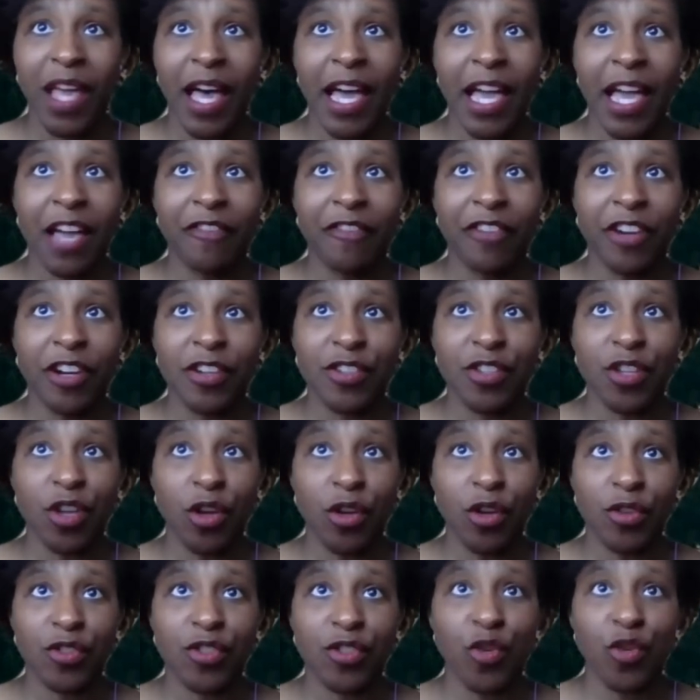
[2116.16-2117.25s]
IFRs
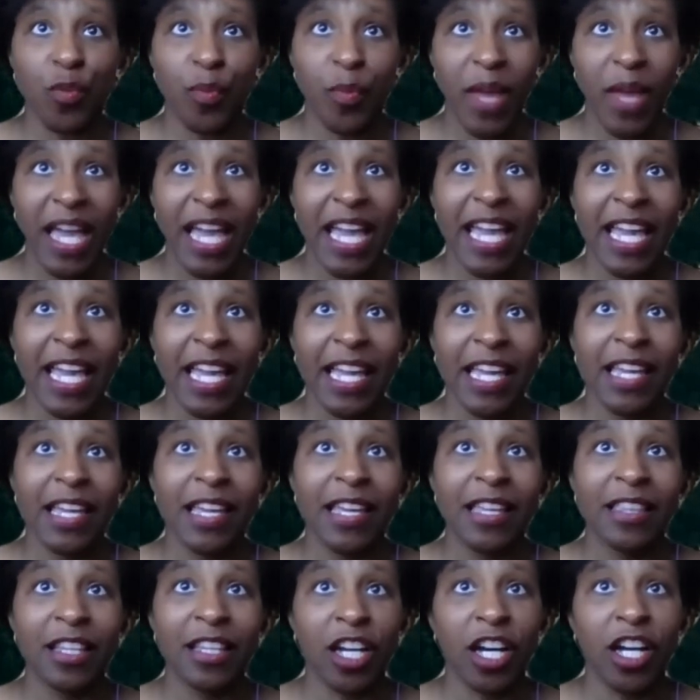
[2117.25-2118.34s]
also pay
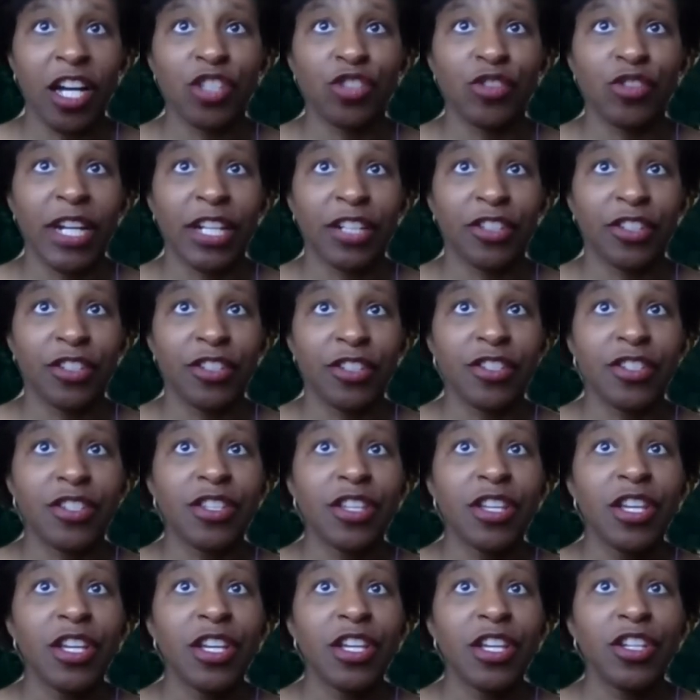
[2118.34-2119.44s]
the
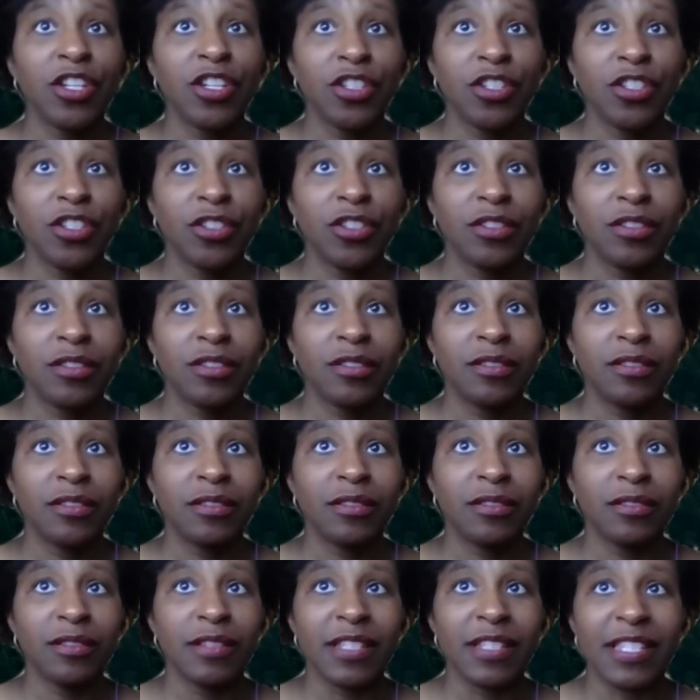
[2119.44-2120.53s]
contractors,
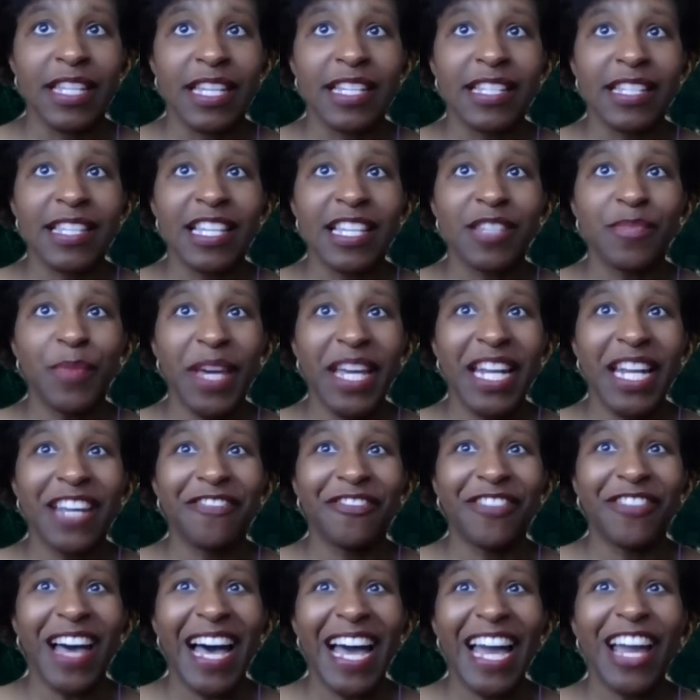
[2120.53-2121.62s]
let's see, it says, but
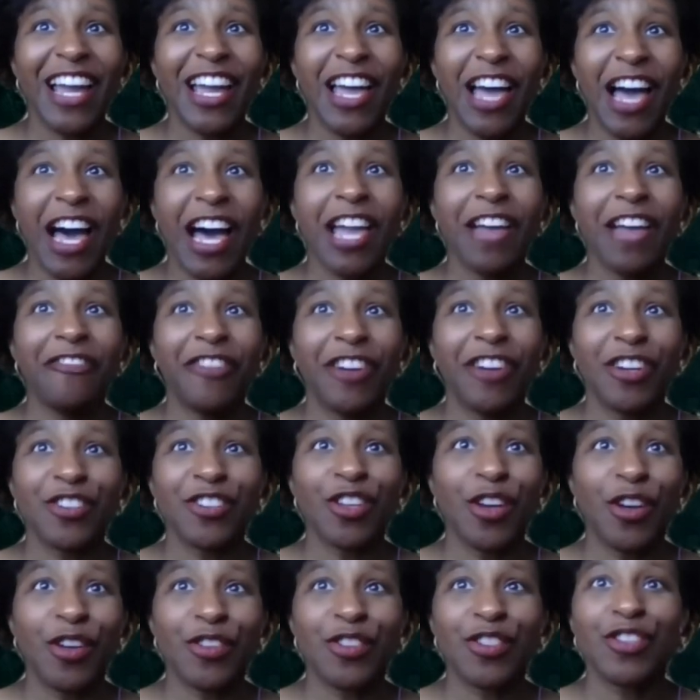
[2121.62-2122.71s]
if the IFRs
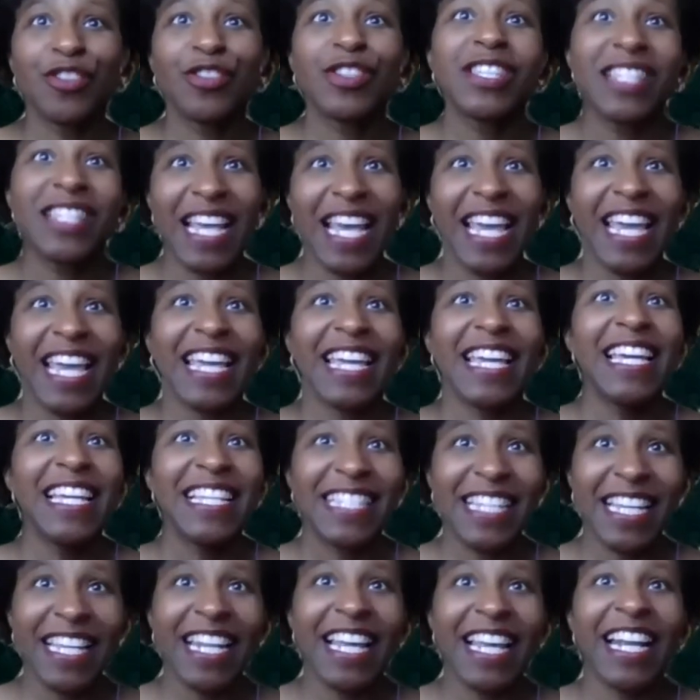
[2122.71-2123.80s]
also say
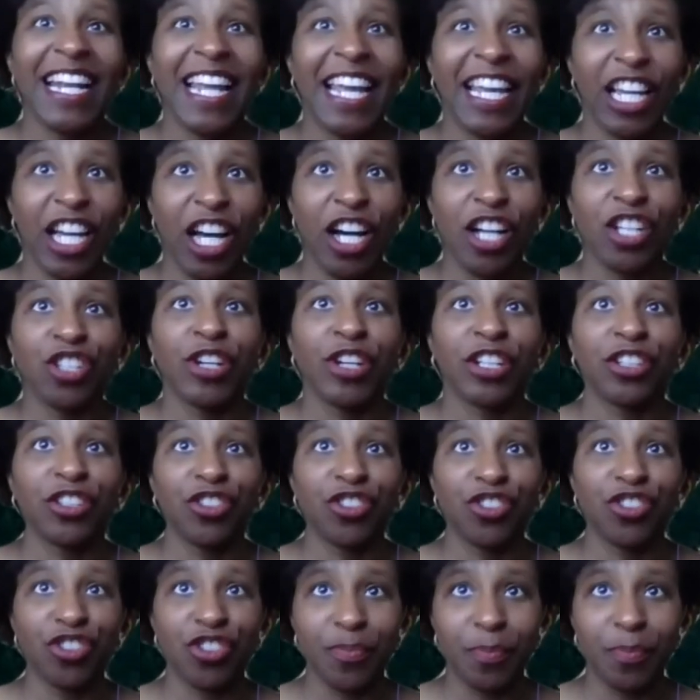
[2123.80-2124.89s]
1099 contractors